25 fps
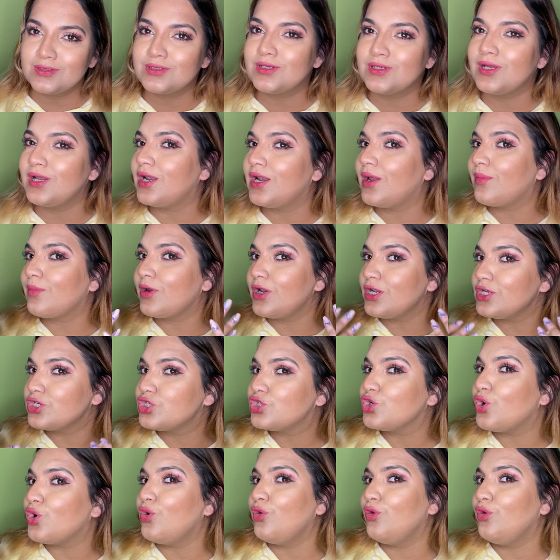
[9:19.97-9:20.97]
And I'm going to
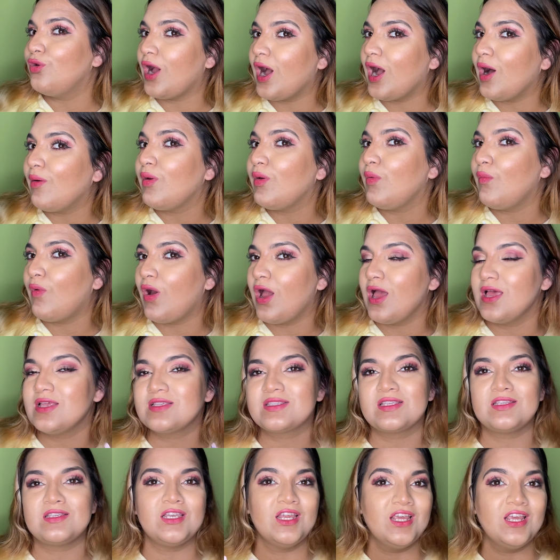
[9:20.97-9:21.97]
show you how it wears
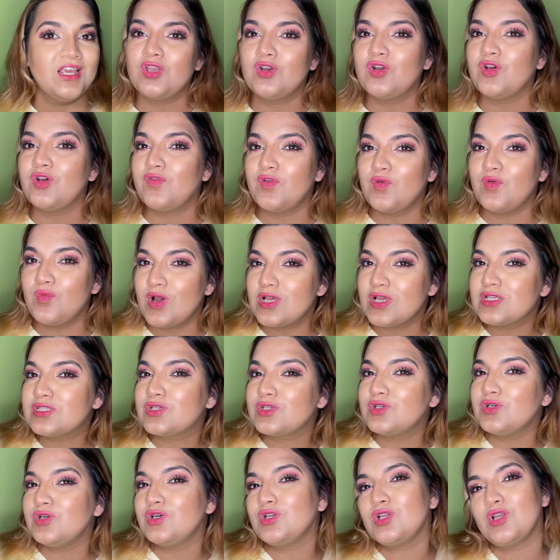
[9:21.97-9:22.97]
and, you know, if it wears
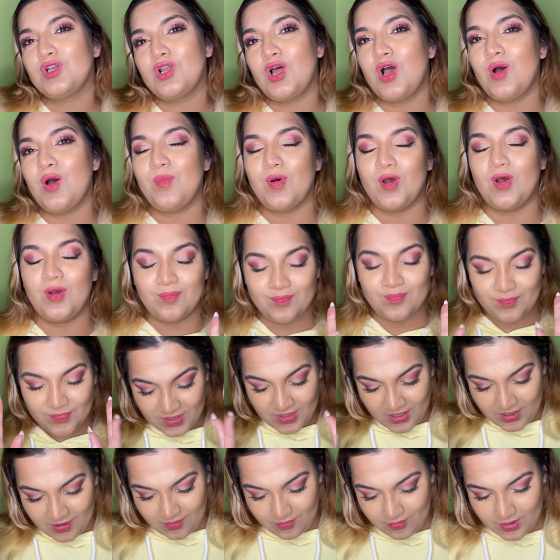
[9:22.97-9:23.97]
good or not. But
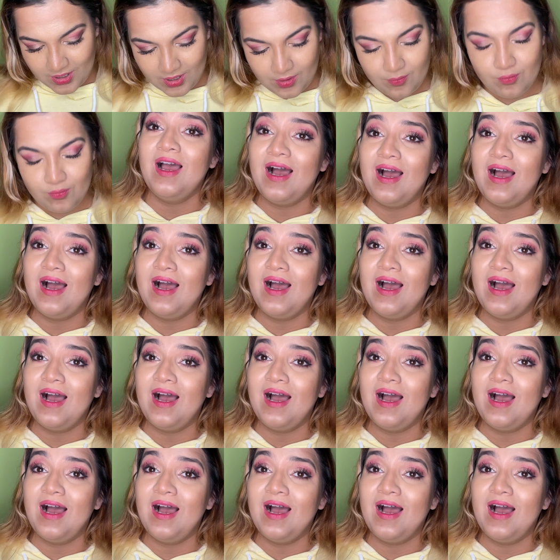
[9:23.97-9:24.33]
yeah, okay.